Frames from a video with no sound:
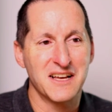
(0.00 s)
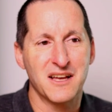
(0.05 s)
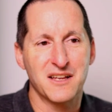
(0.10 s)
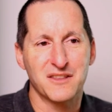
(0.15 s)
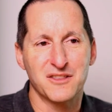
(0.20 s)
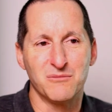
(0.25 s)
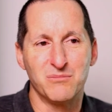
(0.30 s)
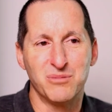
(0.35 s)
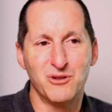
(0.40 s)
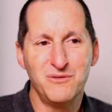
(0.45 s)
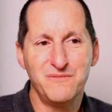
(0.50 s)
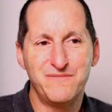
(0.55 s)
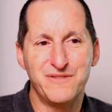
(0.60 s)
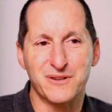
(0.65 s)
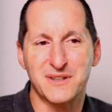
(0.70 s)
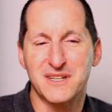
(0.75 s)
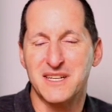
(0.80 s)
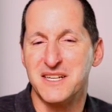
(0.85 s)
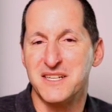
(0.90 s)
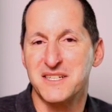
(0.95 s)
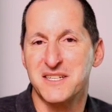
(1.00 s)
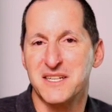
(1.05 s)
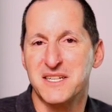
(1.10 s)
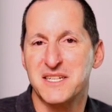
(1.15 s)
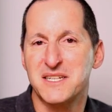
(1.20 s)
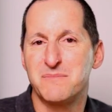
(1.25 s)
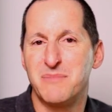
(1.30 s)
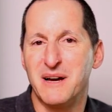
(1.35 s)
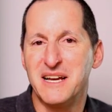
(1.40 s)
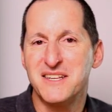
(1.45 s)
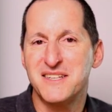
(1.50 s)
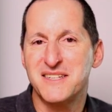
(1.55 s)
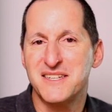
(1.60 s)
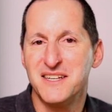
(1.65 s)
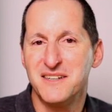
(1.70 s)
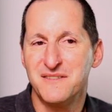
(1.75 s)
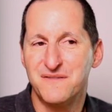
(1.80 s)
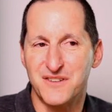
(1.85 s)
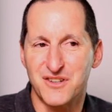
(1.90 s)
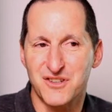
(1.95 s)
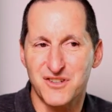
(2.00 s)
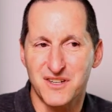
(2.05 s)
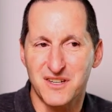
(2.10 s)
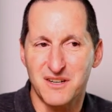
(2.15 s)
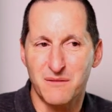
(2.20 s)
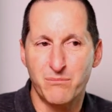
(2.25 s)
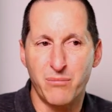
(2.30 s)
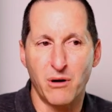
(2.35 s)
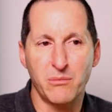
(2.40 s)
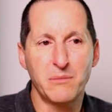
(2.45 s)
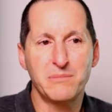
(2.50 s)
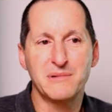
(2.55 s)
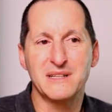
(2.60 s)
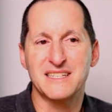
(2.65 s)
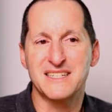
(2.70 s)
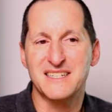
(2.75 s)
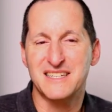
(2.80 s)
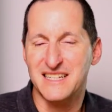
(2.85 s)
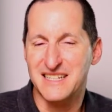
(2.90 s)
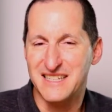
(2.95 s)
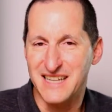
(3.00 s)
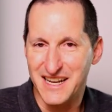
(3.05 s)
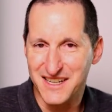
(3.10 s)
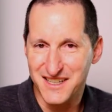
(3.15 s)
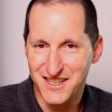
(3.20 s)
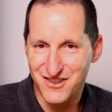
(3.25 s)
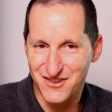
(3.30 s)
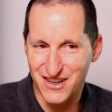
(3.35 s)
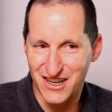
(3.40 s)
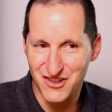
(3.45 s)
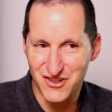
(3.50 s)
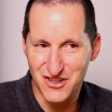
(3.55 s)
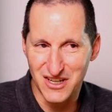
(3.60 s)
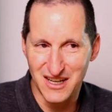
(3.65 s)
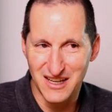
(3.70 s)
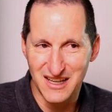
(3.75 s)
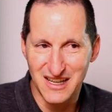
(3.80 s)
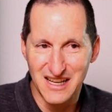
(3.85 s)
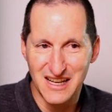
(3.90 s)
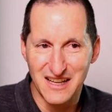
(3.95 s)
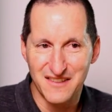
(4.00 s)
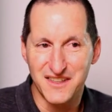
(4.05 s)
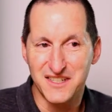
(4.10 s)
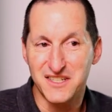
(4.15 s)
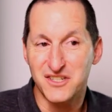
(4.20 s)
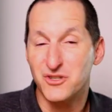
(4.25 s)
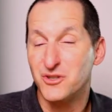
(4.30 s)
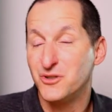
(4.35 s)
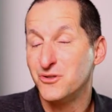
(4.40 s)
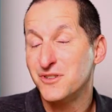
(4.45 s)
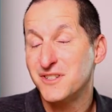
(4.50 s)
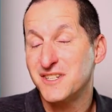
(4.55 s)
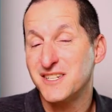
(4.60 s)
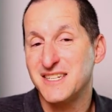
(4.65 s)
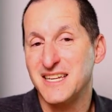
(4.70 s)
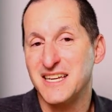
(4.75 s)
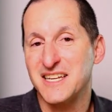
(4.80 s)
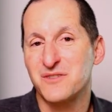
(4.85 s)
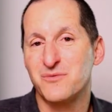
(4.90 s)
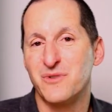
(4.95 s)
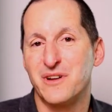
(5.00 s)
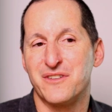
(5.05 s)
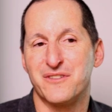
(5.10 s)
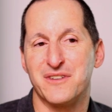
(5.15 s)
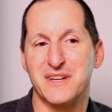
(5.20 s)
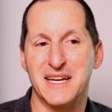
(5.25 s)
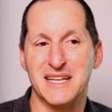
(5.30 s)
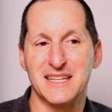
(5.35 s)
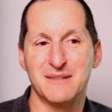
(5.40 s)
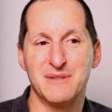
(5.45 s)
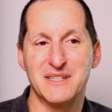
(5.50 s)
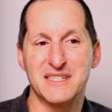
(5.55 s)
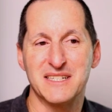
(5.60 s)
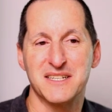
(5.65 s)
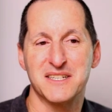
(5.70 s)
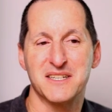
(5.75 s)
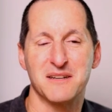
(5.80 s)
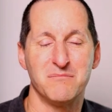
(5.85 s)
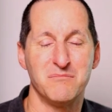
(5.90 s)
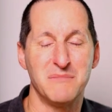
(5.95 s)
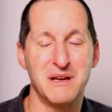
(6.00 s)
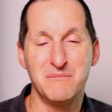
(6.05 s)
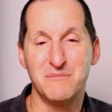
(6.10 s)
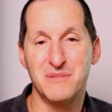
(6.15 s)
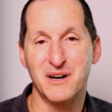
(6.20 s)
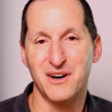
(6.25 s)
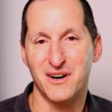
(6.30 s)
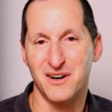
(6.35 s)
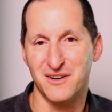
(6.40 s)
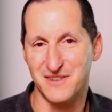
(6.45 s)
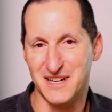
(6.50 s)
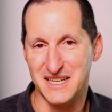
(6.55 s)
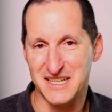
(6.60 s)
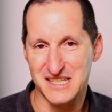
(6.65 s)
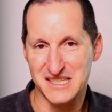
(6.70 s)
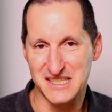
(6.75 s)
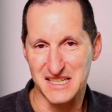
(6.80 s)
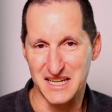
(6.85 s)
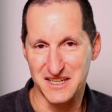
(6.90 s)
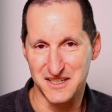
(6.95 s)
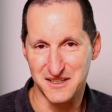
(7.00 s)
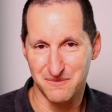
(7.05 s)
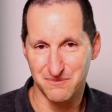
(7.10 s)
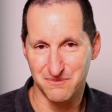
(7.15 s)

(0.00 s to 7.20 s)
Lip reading: The Bloom filter is a space-efficient probabilistic data structure that is used to test whether an element is a member of a set.